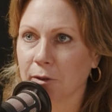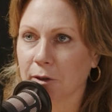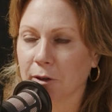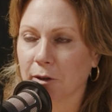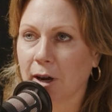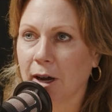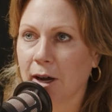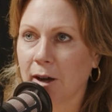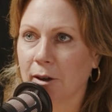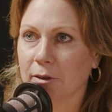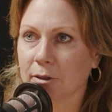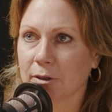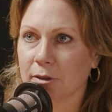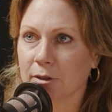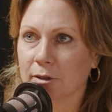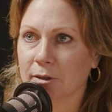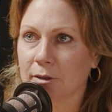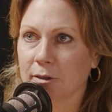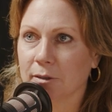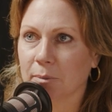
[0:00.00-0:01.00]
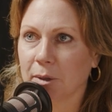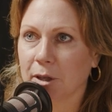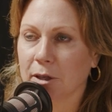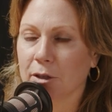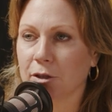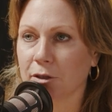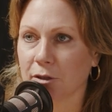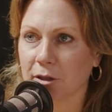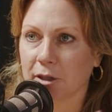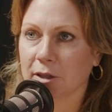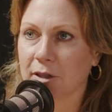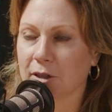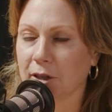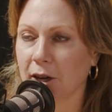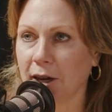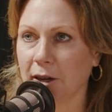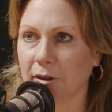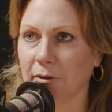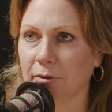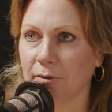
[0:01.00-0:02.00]
your house because you're going to
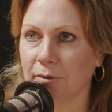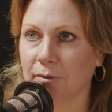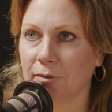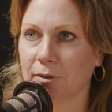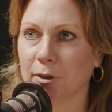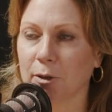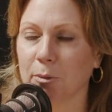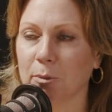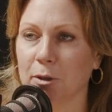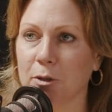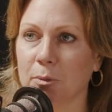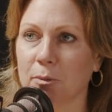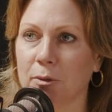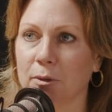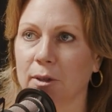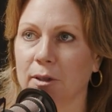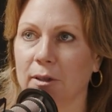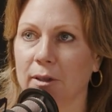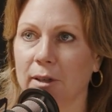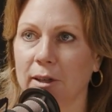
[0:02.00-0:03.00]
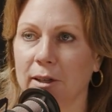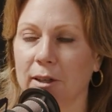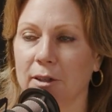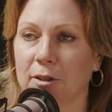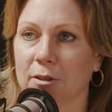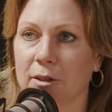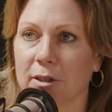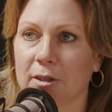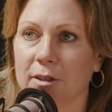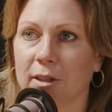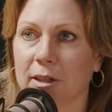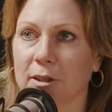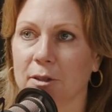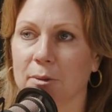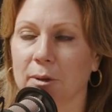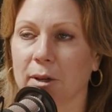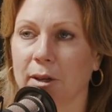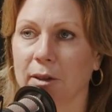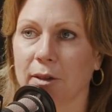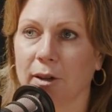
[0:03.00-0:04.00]
save so much more in interest. That's
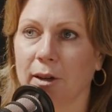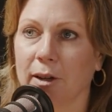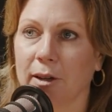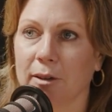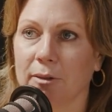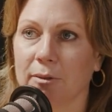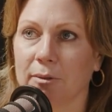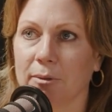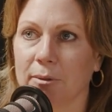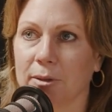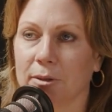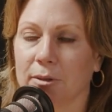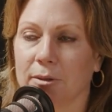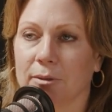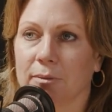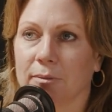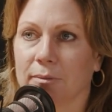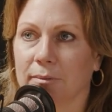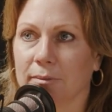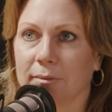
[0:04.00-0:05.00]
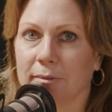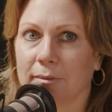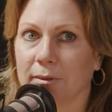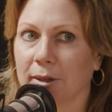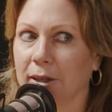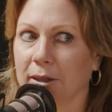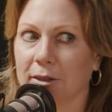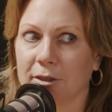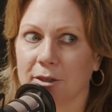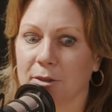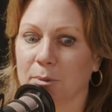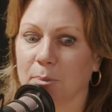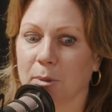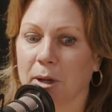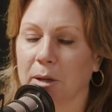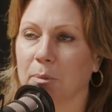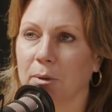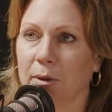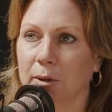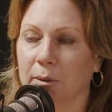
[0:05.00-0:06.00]
what I thought was like just
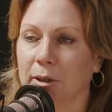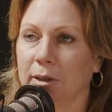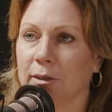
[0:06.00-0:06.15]
mind blowing.